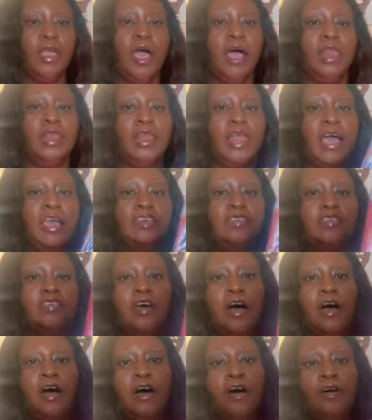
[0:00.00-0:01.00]

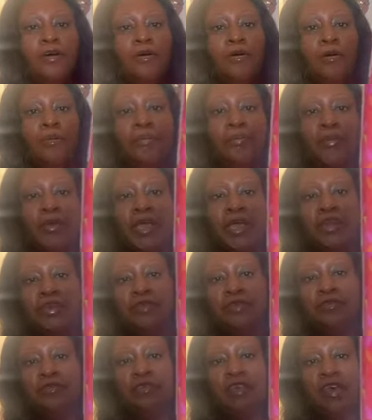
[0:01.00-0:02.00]
Lysol Brand
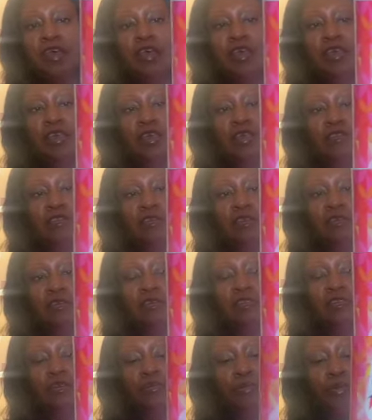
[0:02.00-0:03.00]
New Day is in the
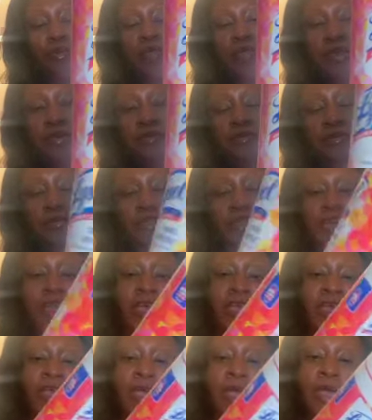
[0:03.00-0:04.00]
scent Brand New
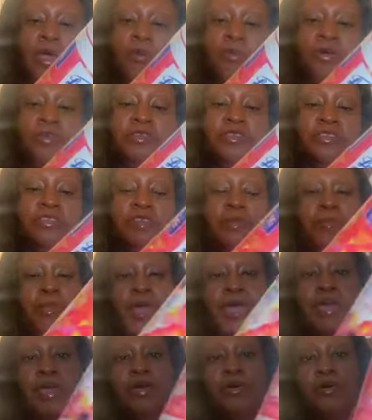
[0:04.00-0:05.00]
Day, which is the
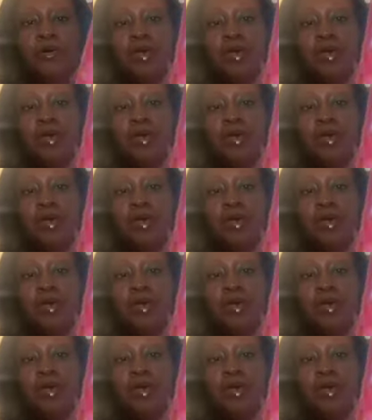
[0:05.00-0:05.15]
mango and